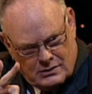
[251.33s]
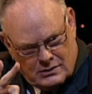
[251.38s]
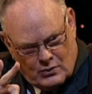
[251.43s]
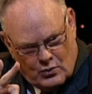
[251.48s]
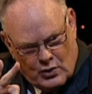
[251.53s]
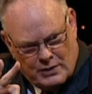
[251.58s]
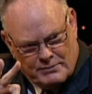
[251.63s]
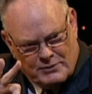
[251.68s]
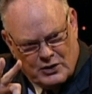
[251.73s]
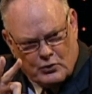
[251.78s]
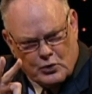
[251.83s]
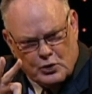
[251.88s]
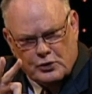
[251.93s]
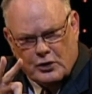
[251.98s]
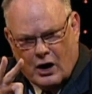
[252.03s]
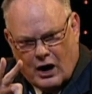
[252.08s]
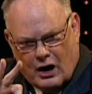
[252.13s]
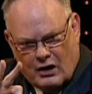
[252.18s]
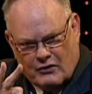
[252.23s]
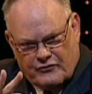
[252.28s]
Wilma
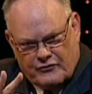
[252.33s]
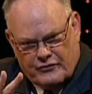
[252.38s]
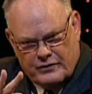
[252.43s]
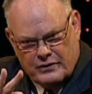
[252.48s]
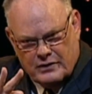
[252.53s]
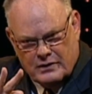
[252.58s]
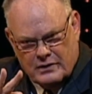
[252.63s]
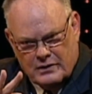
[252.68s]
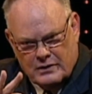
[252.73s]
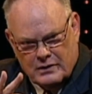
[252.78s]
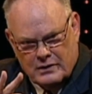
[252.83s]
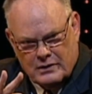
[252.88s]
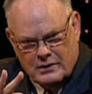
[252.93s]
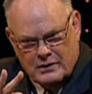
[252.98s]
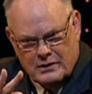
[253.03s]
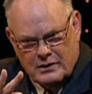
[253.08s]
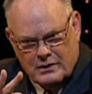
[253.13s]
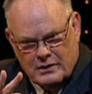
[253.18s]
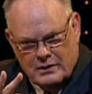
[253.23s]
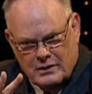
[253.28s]
Rudolph
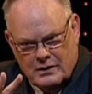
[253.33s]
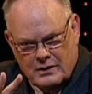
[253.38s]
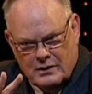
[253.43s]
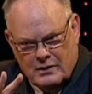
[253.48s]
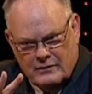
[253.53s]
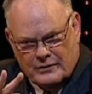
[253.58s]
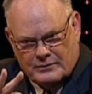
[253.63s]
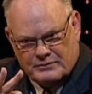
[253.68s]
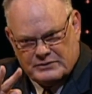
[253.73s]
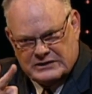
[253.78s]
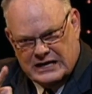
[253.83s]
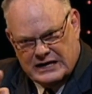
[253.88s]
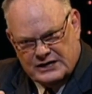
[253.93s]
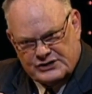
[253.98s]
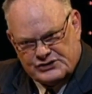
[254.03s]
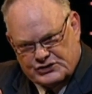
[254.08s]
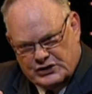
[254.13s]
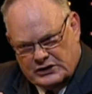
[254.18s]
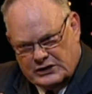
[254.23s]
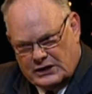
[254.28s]
from
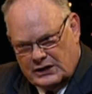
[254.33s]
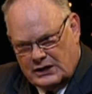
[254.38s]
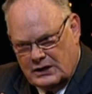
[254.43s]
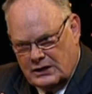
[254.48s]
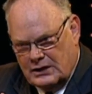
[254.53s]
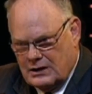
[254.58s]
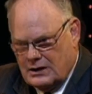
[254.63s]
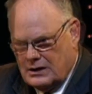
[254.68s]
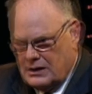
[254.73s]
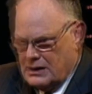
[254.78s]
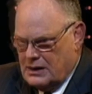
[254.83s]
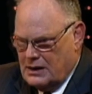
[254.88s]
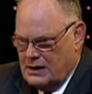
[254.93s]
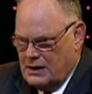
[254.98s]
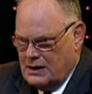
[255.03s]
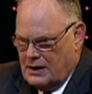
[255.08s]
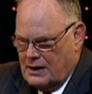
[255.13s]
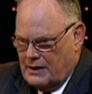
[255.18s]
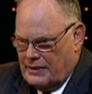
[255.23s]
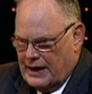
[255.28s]
Tennessee
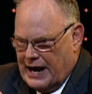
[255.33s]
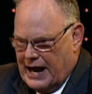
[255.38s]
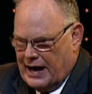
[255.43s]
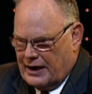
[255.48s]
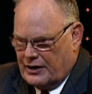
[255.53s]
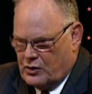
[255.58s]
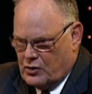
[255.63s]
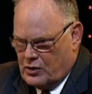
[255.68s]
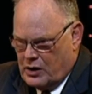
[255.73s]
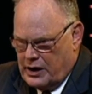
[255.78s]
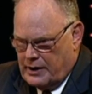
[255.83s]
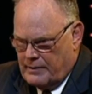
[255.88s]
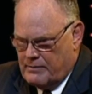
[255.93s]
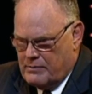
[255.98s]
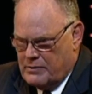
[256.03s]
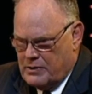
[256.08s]
that had a dream.